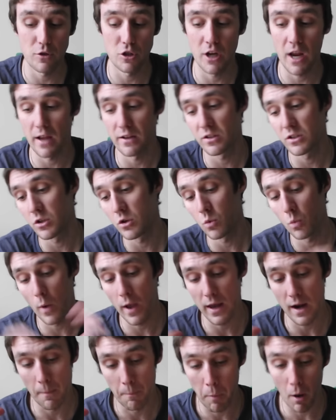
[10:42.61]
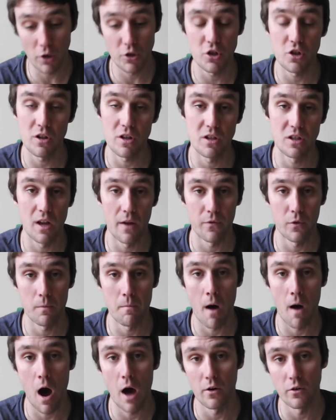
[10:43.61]
chance to win a bunch of these different
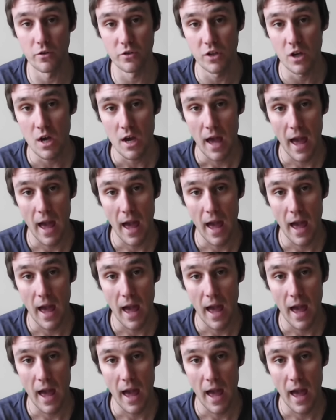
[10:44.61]
models